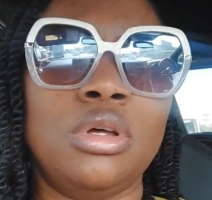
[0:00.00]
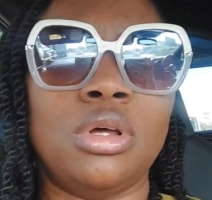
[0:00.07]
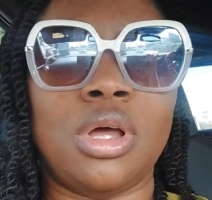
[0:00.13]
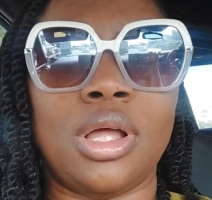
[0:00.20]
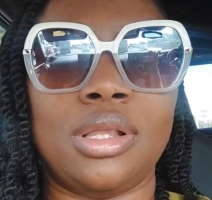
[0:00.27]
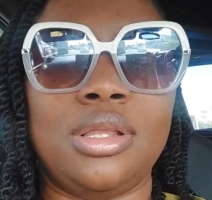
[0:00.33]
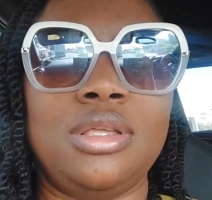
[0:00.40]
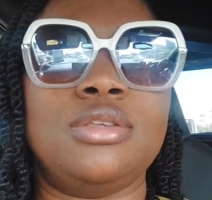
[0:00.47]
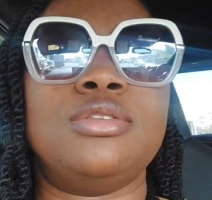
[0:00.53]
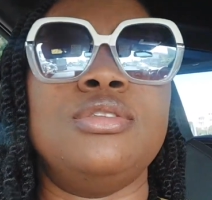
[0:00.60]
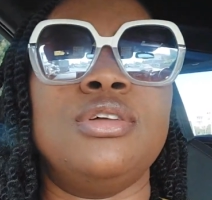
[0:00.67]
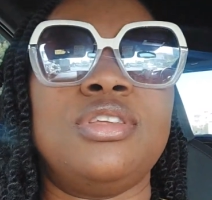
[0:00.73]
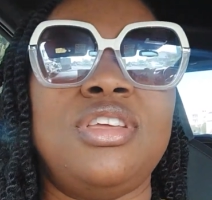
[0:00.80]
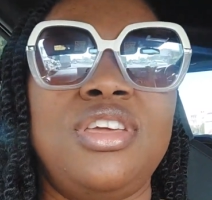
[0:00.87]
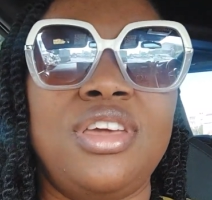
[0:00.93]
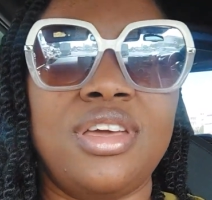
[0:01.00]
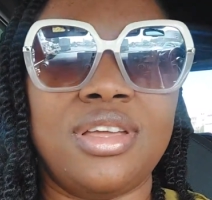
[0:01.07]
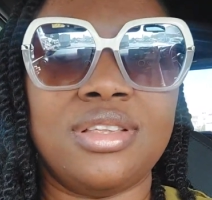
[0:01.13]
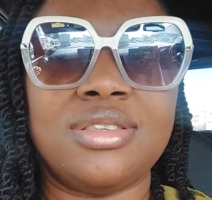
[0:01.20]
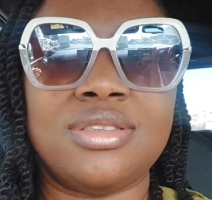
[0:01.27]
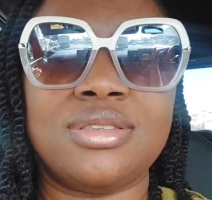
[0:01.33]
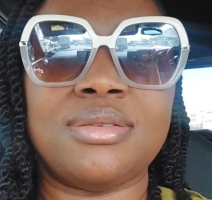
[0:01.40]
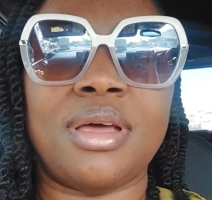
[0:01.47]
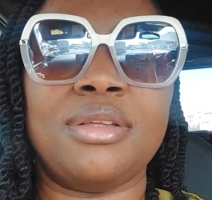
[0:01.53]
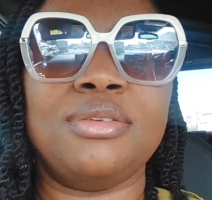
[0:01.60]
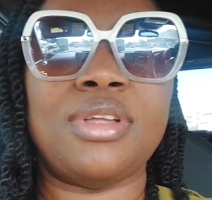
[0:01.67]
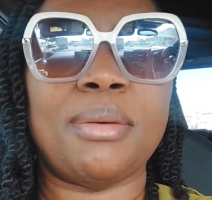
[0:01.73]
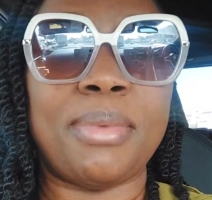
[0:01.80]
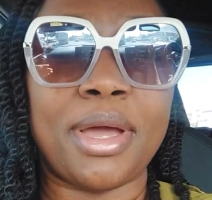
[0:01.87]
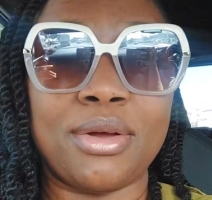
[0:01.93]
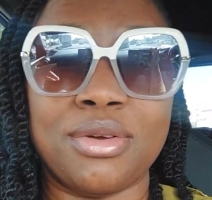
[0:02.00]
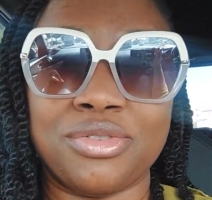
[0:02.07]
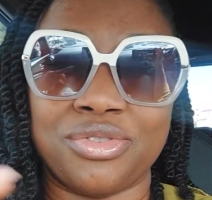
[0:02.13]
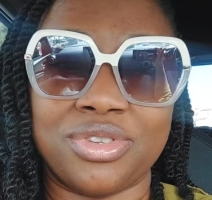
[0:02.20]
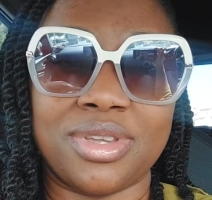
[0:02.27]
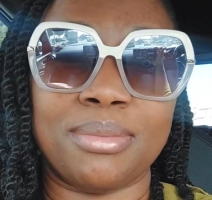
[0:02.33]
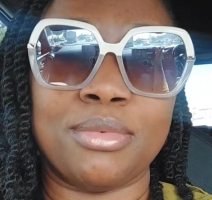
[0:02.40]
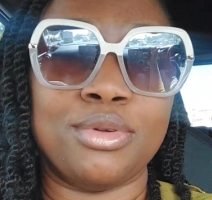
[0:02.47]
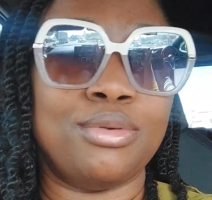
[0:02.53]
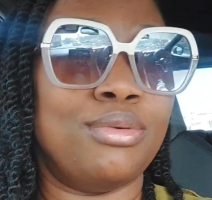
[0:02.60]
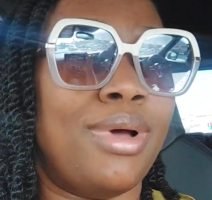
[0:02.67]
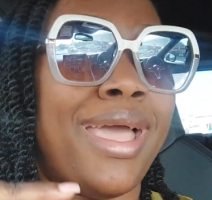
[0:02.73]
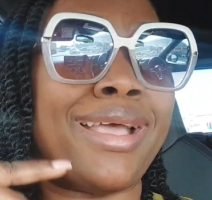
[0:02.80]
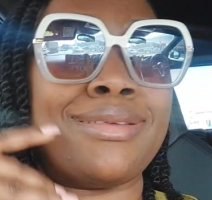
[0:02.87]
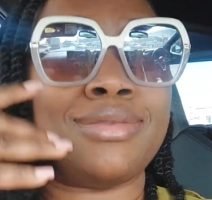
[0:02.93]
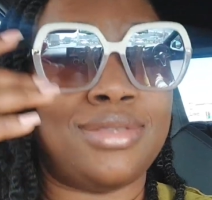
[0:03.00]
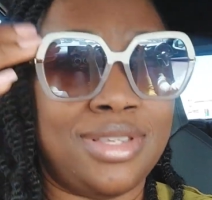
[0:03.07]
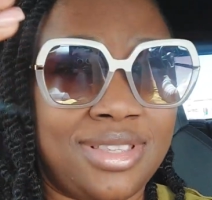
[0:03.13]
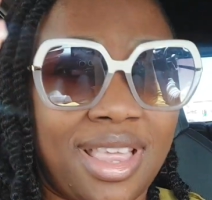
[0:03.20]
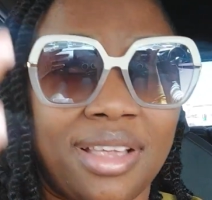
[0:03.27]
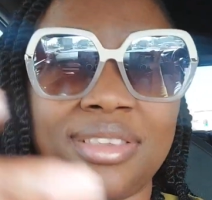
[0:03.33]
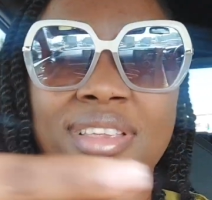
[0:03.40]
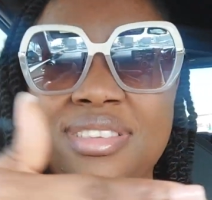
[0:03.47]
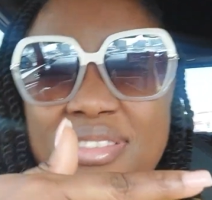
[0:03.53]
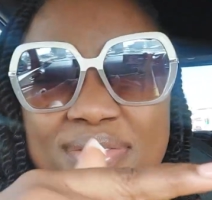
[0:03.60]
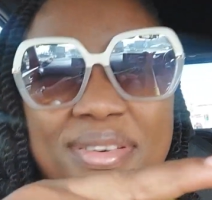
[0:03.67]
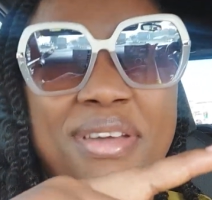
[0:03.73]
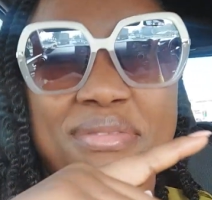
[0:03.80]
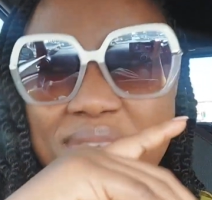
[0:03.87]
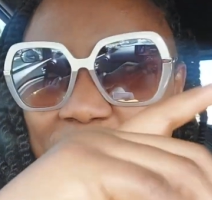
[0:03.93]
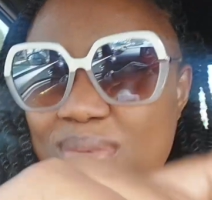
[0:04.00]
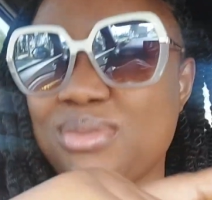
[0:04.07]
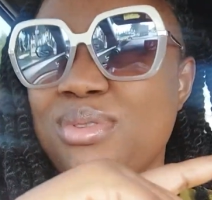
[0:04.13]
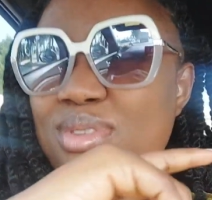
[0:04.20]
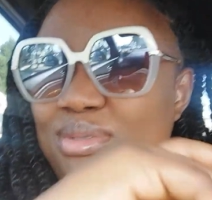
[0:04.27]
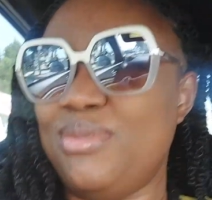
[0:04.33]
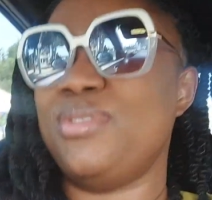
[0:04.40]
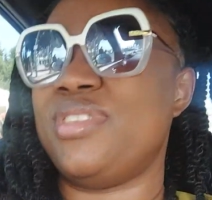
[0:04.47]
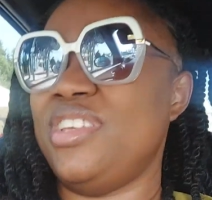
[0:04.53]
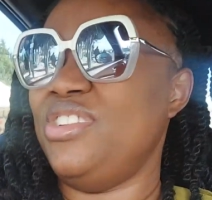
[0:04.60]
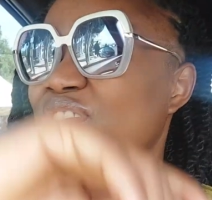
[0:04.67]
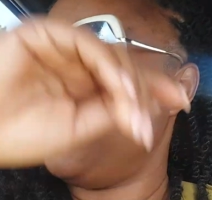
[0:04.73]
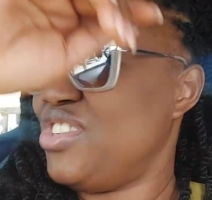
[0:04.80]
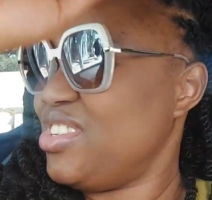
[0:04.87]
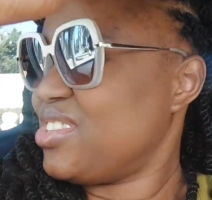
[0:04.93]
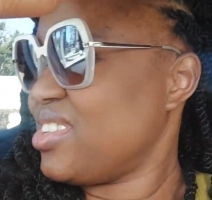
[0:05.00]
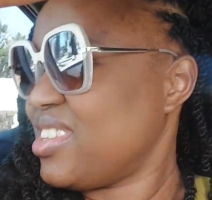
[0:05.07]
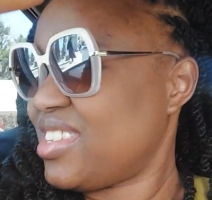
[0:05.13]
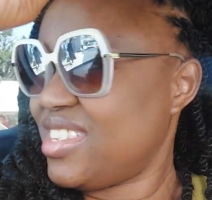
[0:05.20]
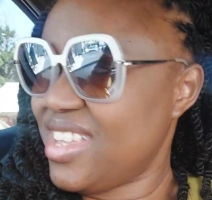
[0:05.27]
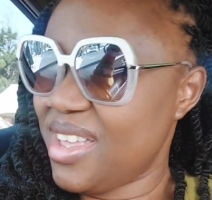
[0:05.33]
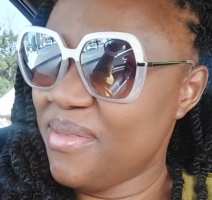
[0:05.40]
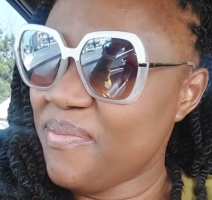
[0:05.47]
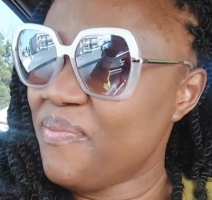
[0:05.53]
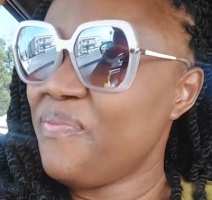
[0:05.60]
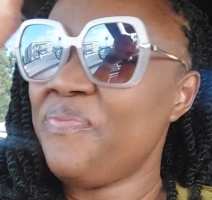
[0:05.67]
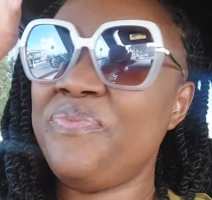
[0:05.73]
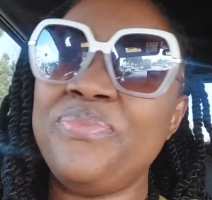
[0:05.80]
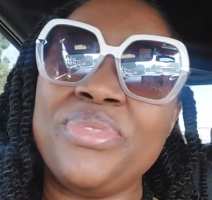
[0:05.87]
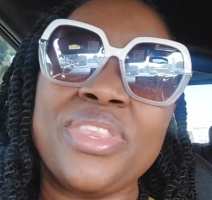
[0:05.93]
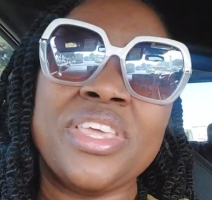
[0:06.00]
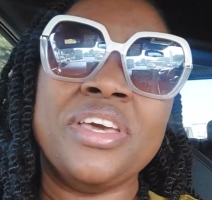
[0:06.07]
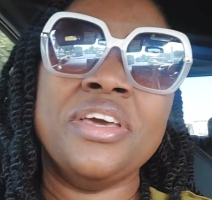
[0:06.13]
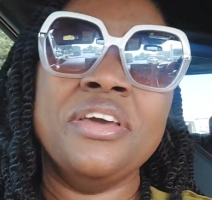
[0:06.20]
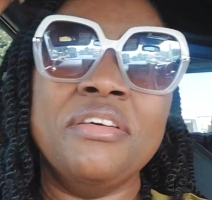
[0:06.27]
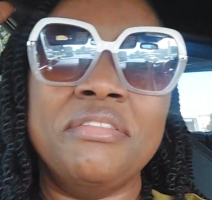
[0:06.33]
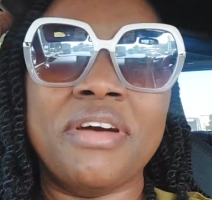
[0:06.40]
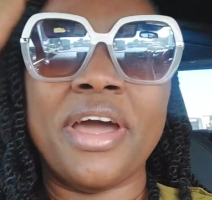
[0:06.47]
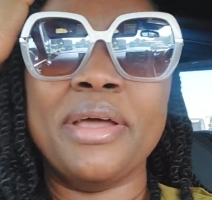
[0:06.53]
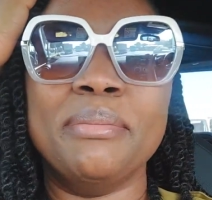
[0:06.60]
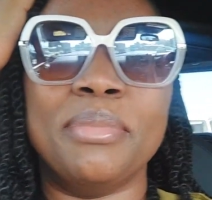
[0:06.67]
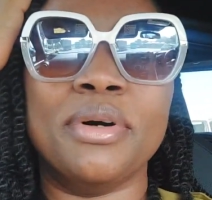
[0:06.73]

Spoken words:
at least not yet. I know that by God's grace, I'm going to exceed that 35,000 euros in Jesus' name, right?